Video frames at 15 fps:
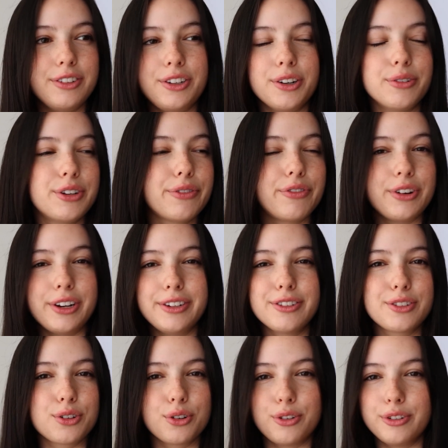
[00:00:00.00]
you know, different
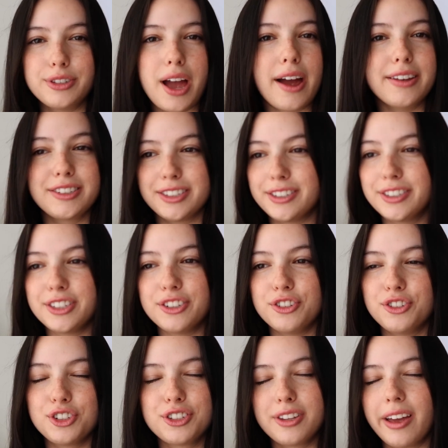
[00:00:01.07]
circle sizes
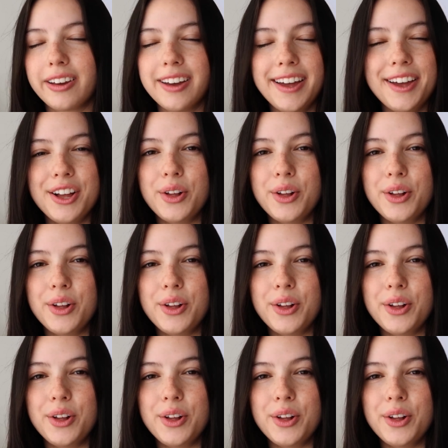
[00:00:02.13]
and just like